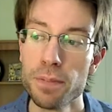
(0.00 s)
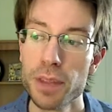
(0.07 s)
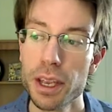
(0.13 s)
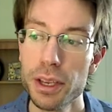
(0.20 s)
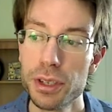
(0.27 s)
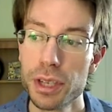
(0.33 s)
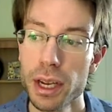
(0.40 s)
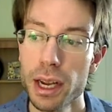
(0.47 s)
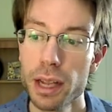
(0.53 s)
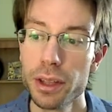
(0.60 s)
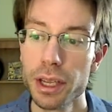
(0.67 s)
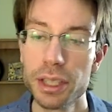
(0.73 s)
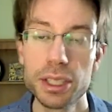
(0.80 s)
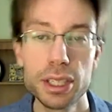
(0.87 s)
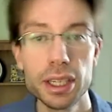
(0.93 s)
is
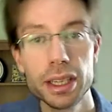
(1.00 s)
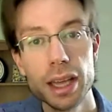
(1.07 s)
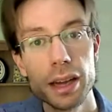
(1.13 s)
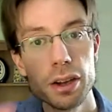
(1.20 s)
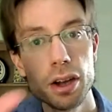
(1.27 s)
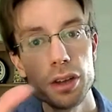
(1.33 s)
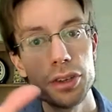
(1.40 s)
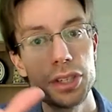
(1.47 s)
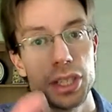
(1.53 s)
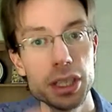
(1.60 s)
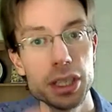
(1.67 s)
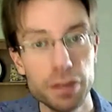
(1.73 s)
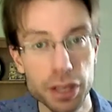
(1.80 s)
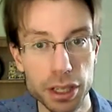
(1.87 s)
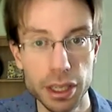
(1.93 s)
they see that on
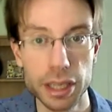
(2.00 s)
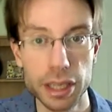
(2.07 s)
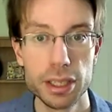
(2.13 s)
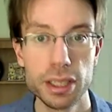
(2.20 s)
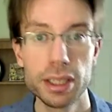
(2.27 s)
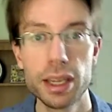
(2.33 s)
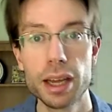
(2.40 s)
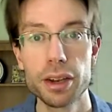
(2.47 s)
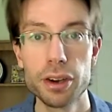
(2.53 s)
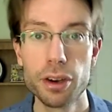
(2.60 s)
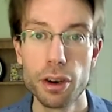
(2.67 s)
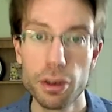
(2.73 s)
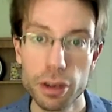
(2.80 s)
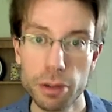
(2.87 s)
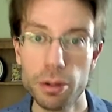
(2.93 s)
TV, they see that in
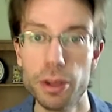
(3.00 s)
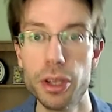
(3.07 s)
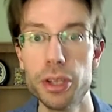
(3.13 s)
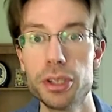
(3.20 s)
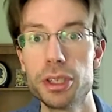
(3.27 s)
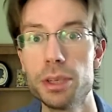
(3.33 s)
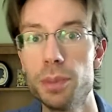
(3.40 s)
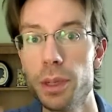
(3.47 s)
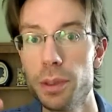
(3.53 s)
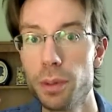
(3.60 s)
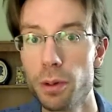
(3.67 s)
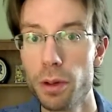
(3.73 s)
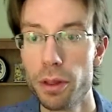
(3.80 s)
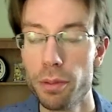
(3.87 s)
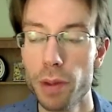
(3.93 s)
Hollywood, they see
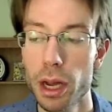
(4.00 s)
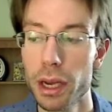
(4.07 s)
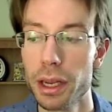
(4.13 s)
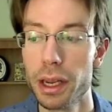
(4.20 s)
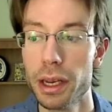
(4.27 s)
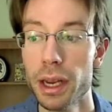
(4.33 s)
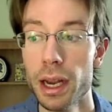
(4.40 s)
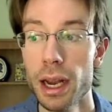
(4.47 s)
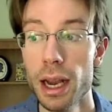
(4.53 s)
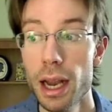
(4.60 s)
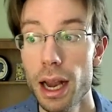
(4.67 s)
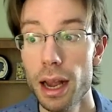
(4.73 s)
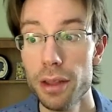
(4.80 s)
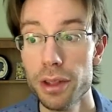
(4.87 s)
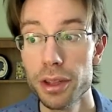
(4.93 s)
people with money,
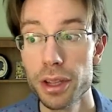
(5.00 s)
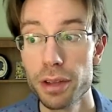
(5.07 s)
and then they